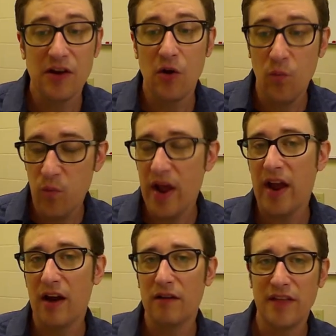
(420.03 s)

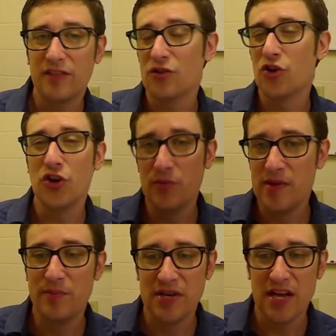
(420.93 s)
aware that there could
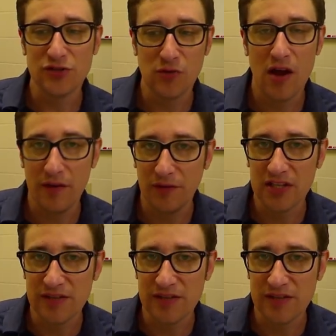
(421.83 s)
be potential conflicts